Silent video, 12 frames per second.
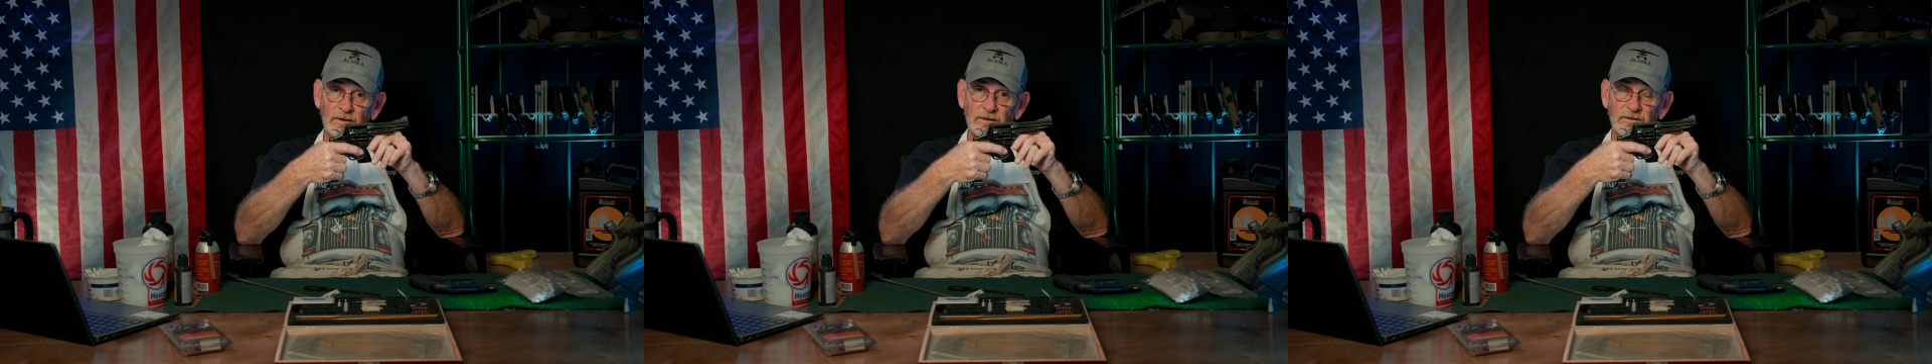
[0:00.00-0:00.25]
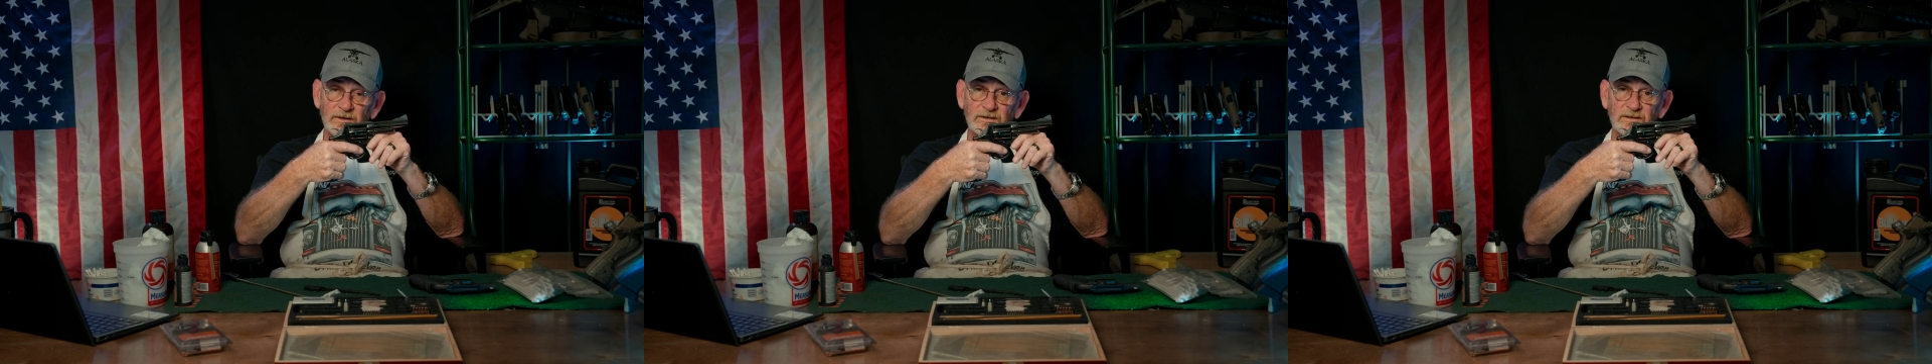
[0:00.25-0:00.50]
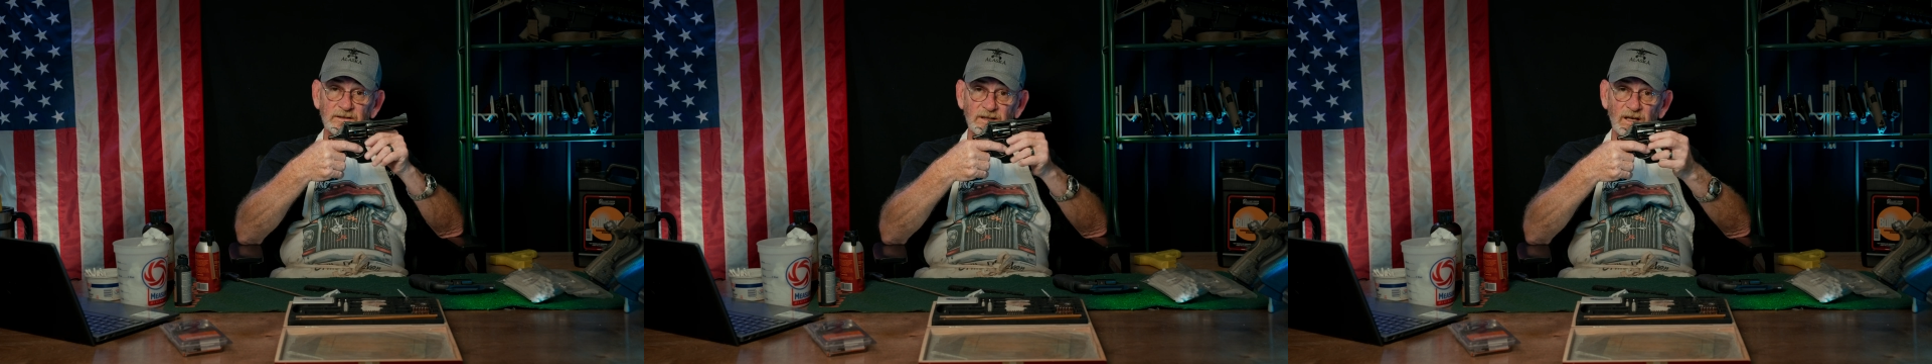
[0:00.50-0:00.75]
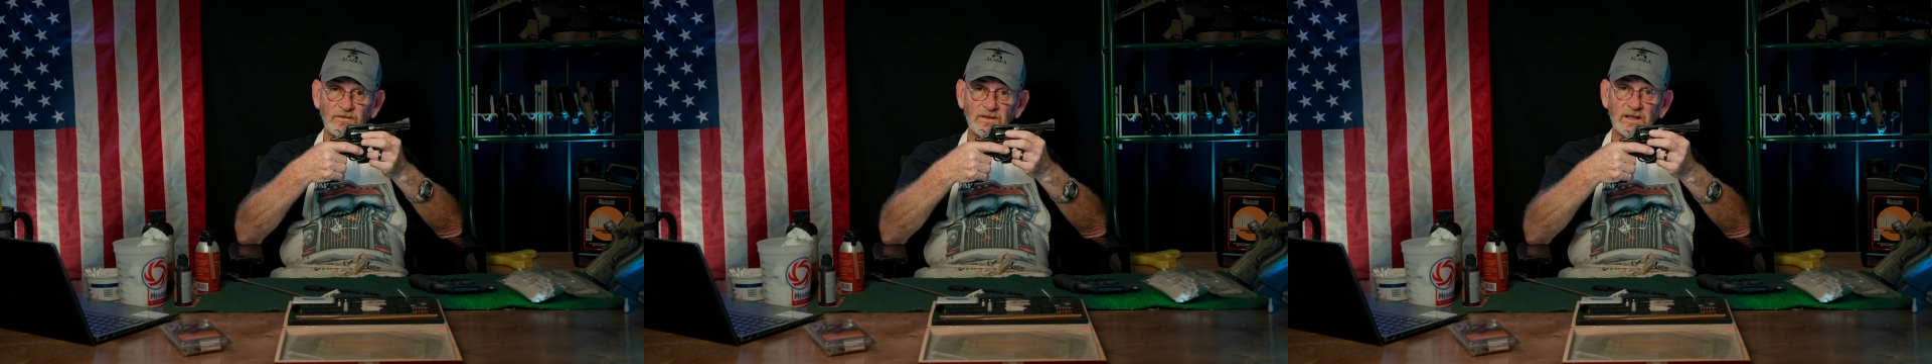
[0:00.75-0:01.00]
The
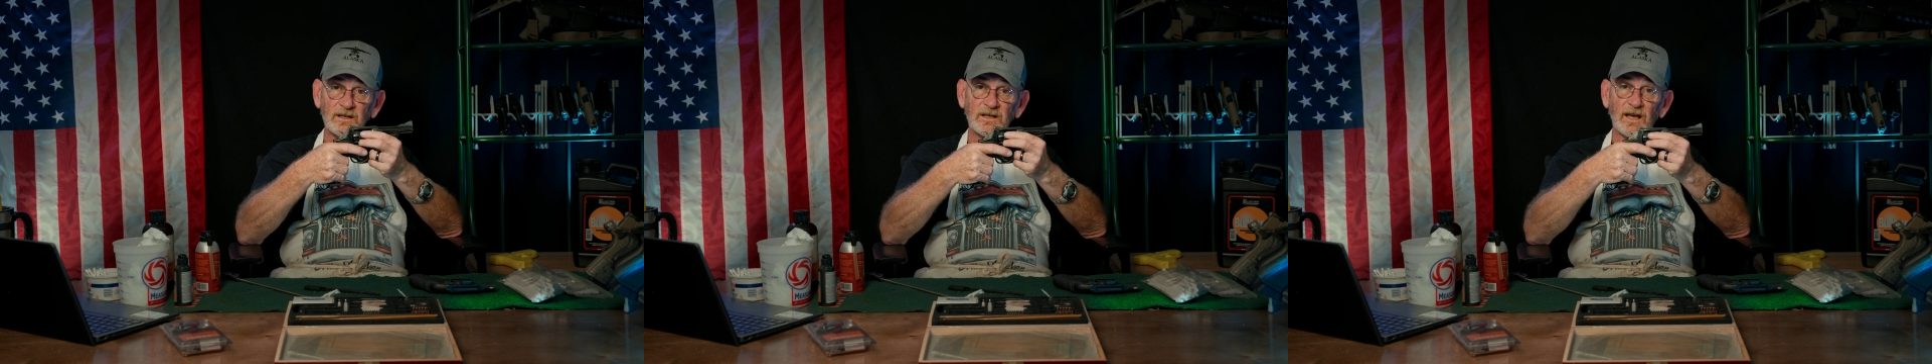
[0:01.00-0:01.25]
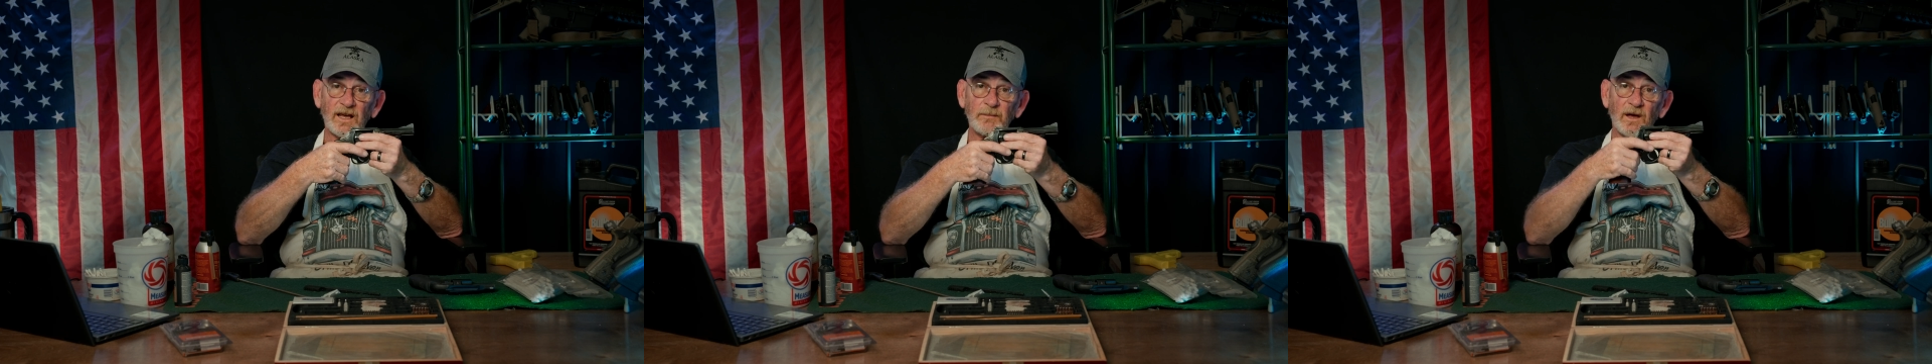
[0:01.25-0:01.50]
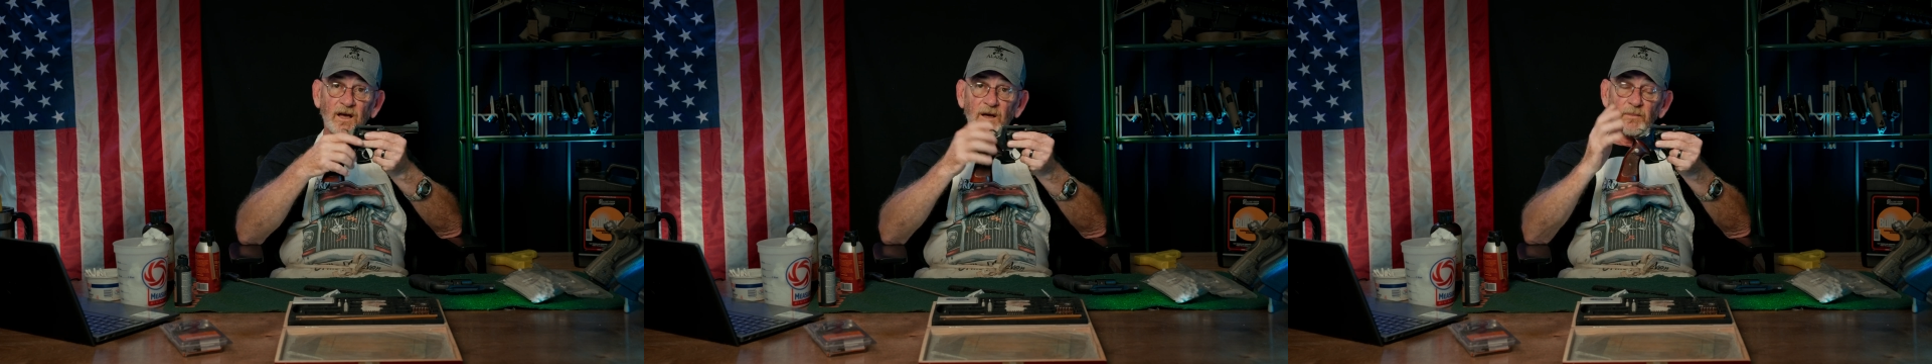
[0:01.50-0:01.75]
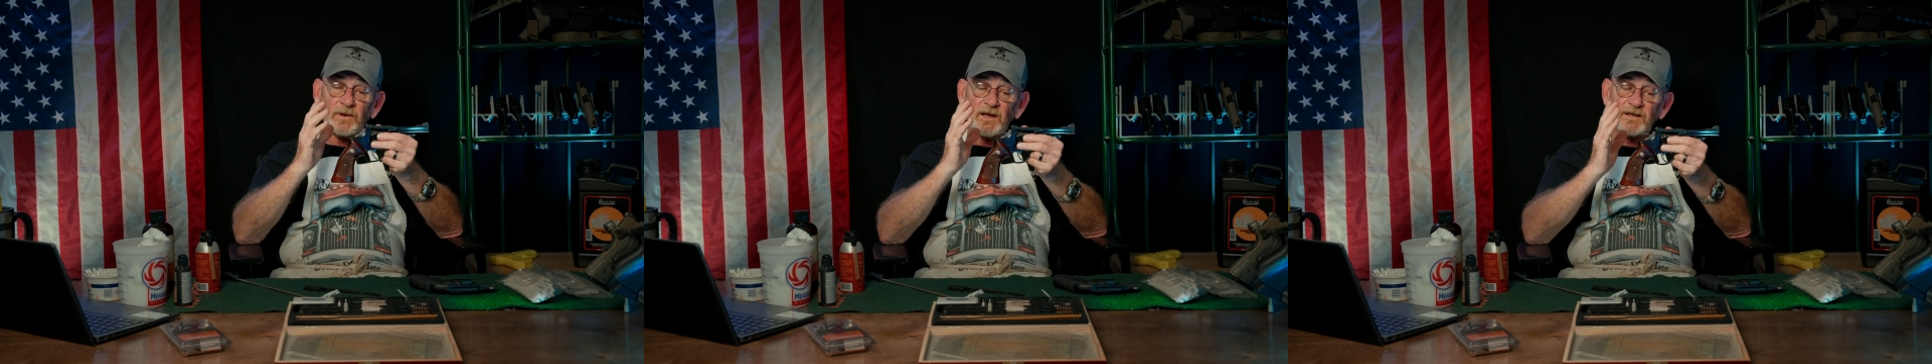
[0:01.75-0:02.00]
safety came
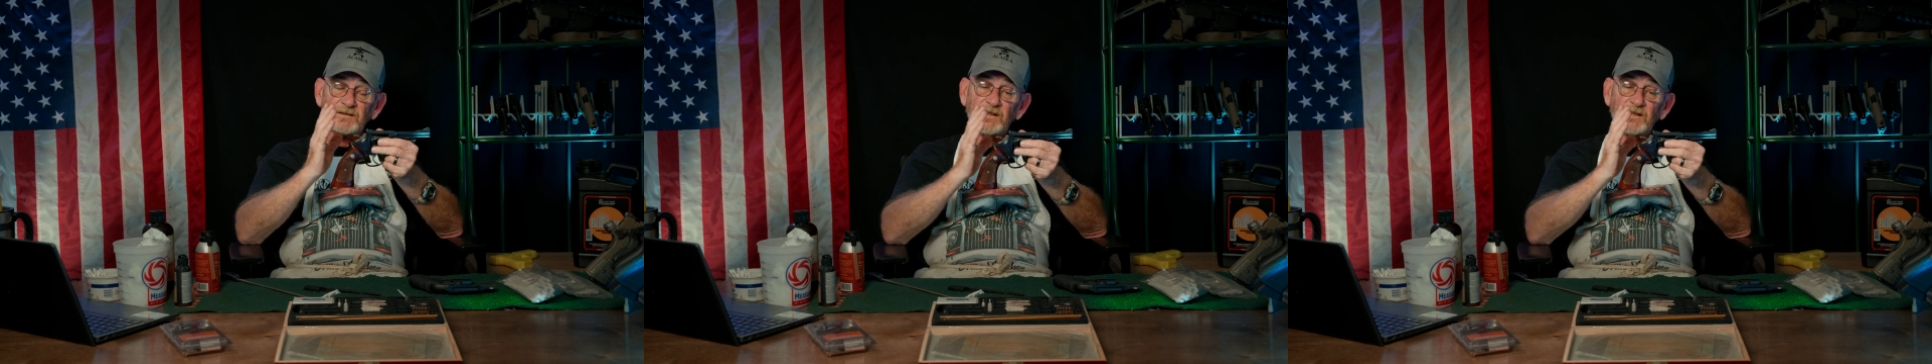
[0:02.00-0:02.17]
up as